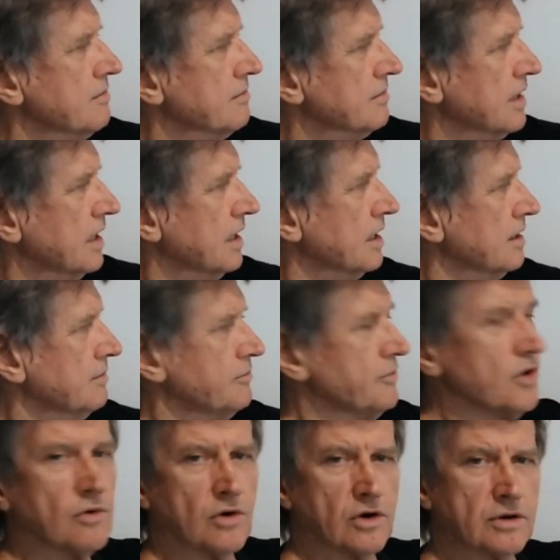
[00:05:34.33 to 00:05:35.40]

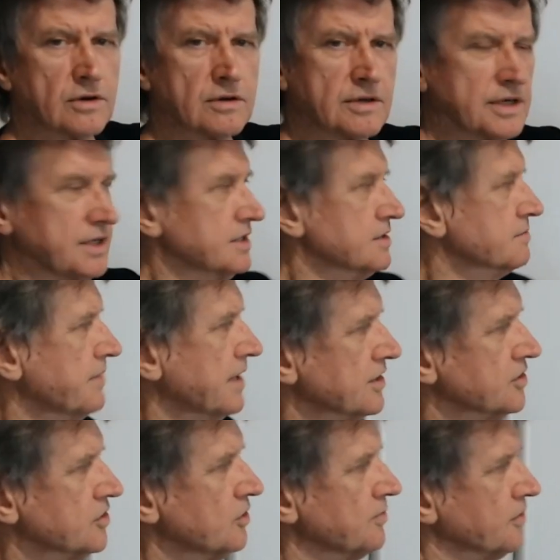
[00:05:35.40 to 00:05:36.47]
muon is about
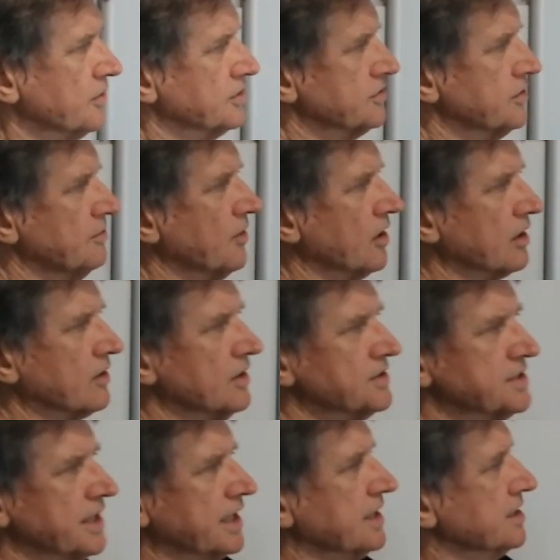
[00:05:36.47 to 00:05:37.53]
2.2
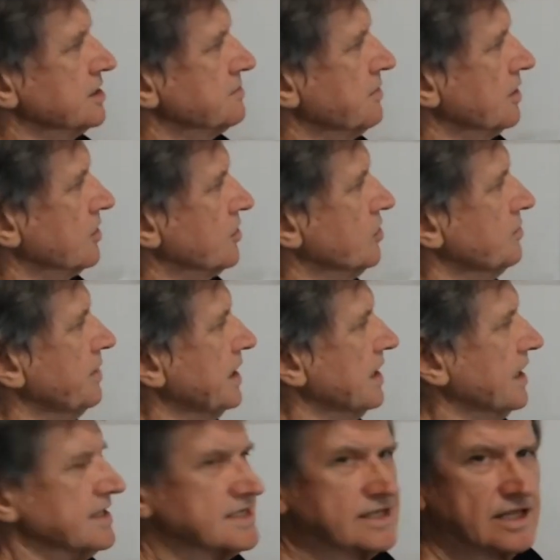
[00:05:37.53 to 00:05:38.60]
microseconds, but it could be
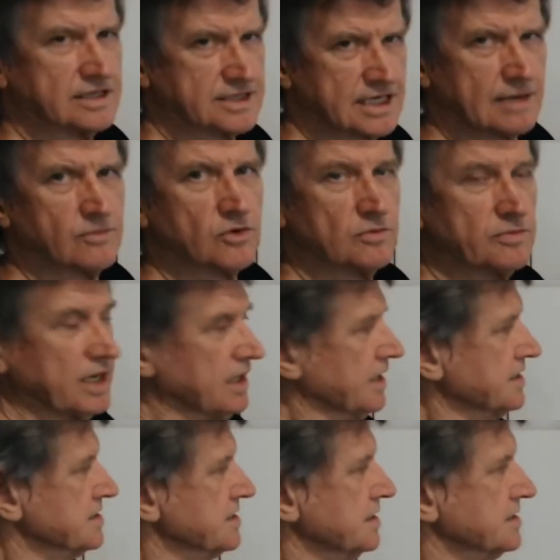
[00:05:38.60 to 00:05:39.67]
less, that some will be
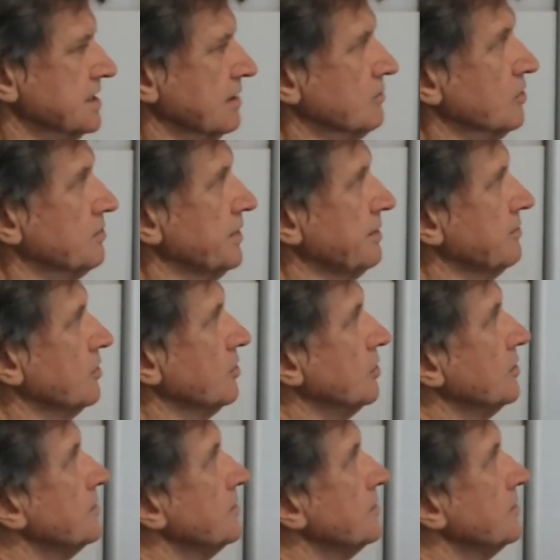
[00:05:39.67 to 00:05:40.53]
less and some will be more.